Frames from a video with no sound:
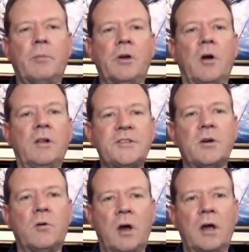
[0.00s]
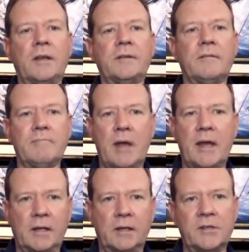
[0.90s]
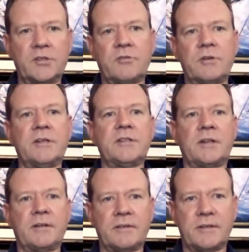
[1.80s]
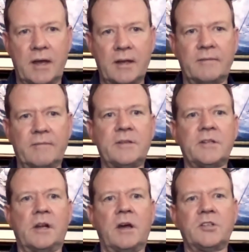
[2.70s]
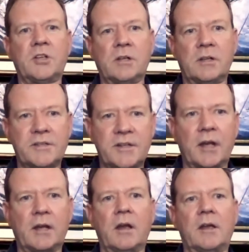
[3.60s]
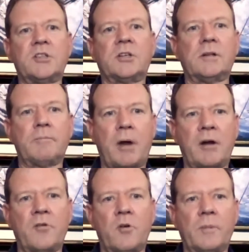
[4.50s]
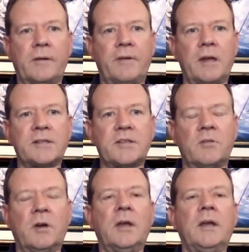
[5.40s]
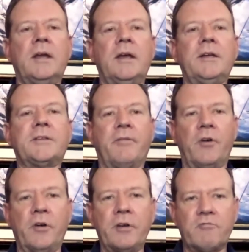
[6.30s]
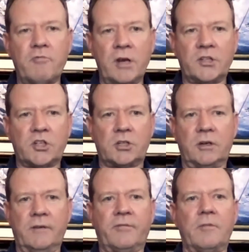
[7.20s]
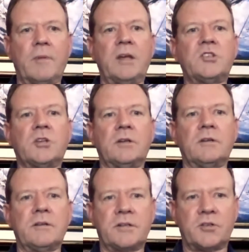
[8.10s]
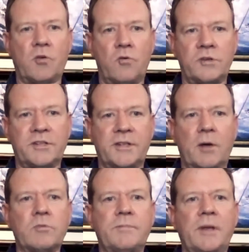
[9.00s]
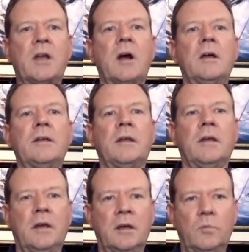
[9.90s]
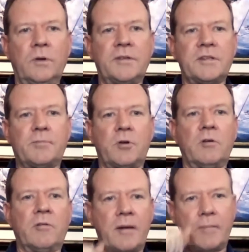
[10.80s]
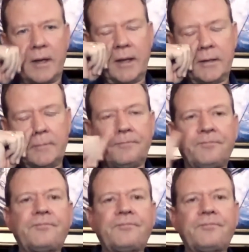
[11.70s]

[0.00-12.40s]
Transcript: but also on medical injuries and physiological, psychological, paranormal effects. So it's a very rich information source that was begun with this program. And